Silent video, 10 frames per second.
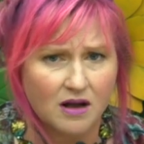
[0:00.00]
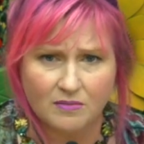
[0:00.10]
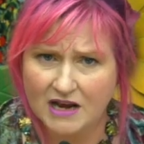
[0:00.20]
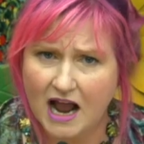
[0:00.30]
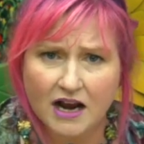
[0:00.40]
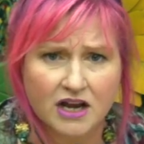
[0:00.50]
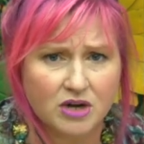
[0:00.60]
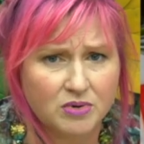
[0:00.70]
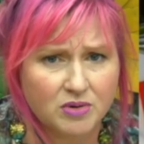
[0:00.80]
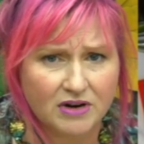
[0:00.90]
I'm not going
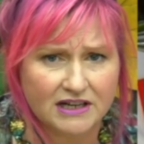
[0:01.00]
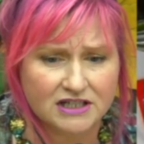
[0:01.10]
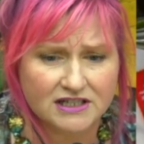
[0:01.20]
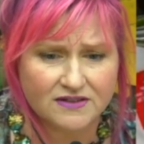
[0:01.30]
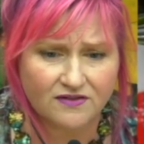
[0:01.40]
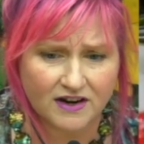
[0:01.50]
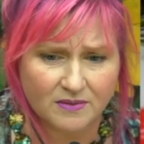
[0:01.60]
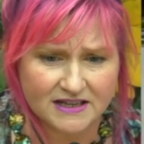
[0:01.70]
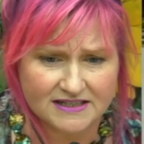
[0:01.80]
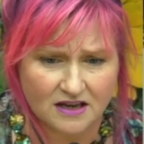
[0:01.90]
to put branches in front
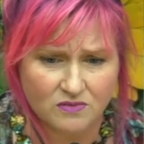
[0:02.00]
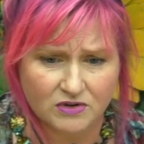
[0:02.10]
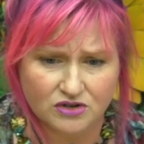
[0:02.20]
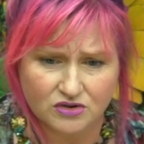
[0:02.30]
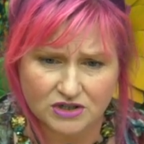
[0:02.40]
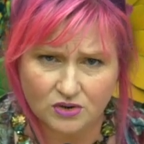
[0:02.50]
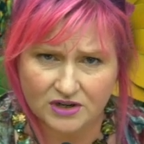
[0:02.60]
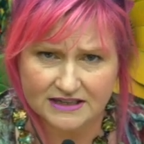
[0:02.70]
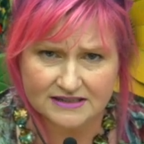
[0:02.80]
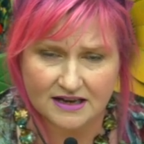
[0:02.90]
of my sun where the tree is
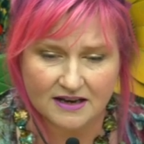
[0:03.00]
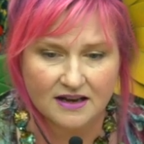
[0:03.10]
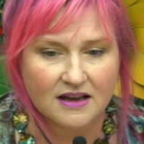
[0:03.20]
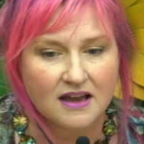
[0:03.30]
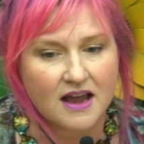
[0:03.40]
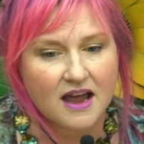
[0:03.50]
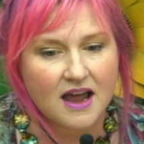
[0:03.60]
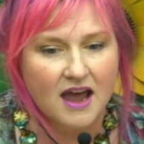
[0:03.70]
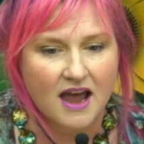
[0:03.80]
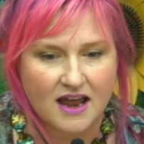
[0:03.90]
holding the sun
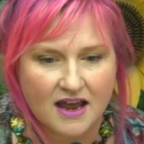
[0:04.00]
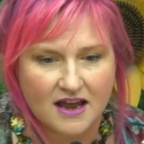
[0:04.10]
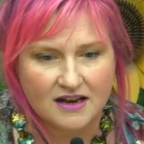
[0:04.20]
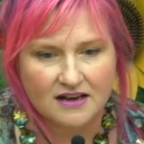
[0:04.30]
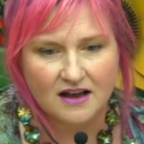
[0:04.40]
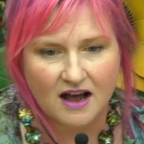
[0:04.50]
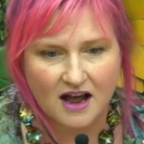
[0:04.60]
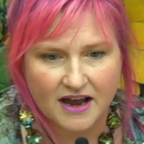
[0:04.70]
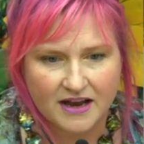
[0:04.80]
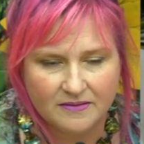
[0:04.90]
and
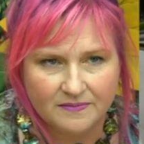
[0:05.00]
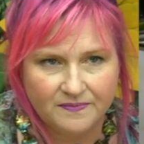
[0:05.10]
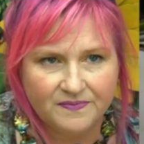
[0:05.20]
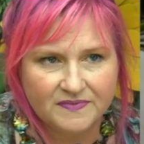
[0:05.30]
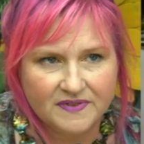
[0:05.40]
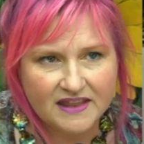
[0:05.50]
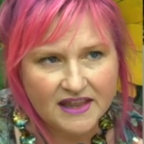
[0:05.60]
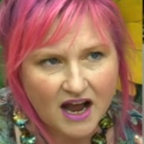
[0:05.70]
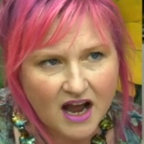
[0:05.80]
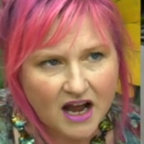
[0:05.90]
I'm
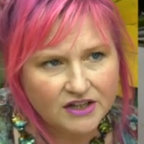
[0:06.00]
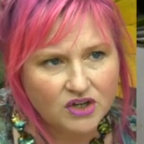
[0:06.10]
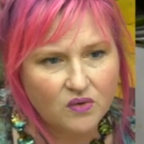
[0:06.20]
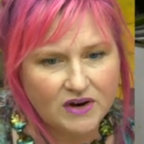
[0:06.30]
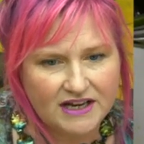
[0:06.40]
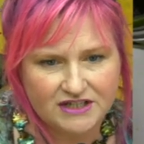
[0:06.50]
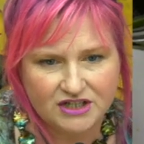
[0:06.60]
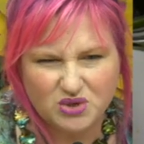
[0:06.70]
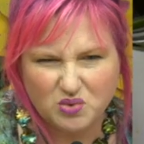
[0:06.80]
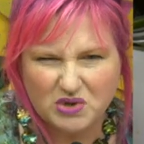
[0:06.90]
not going
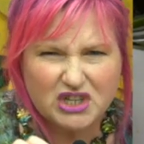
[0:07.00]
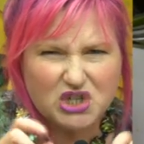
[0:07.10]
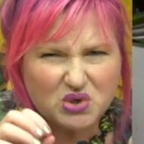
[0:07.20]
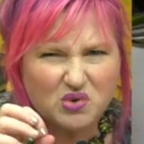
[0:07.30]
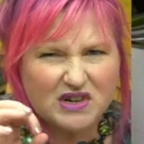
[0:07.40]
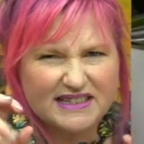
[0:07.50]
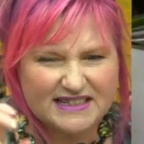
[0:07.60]
to do really short